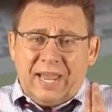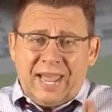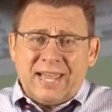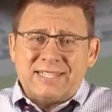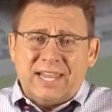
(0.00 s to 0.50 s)

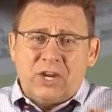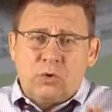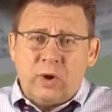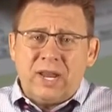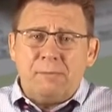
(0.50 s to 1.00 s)
has a
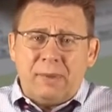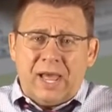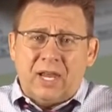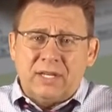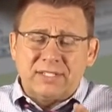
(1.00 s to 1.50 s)
credit
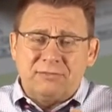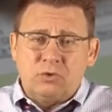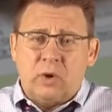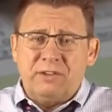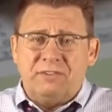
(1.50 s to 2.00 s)
balance of
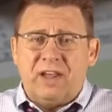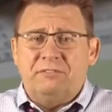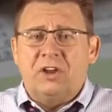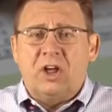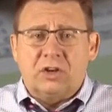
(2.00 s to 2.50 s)

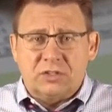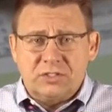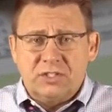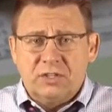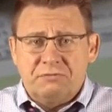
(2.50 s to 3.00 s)
$25